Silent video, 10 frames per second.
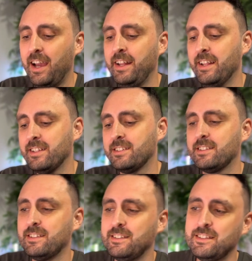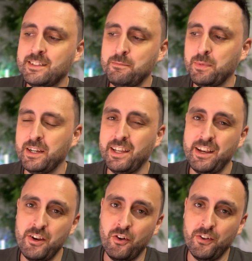And that's simply
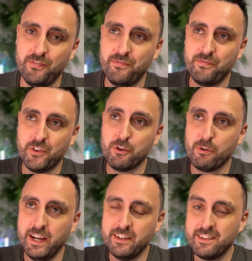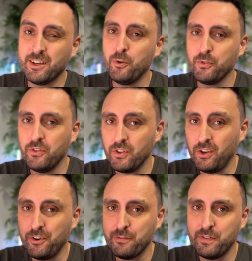not the greatest. It causes a
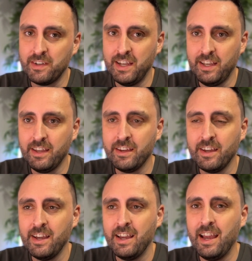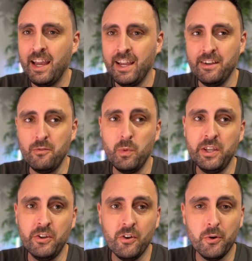lot of fatigue. And
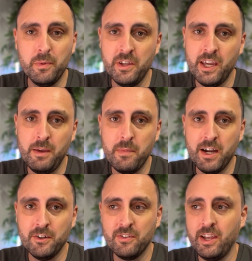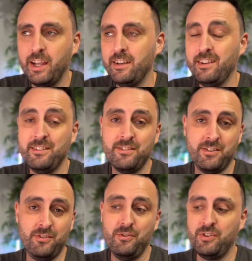when you open your emails and
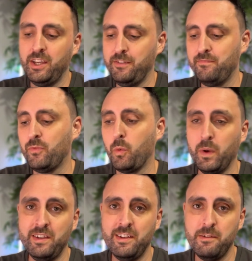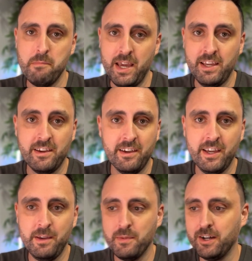you see 20 make
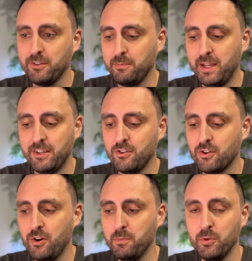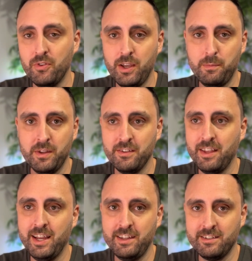emails, make.com or Zapier's,
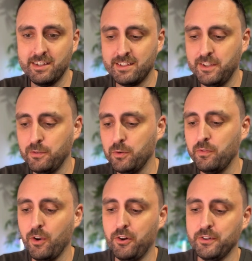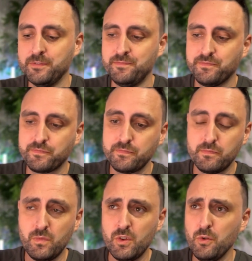hey, successful flow,
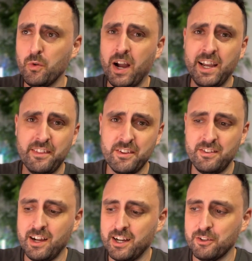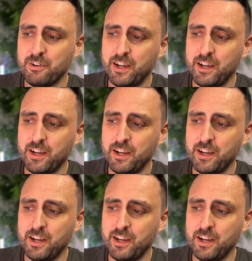or hey, this data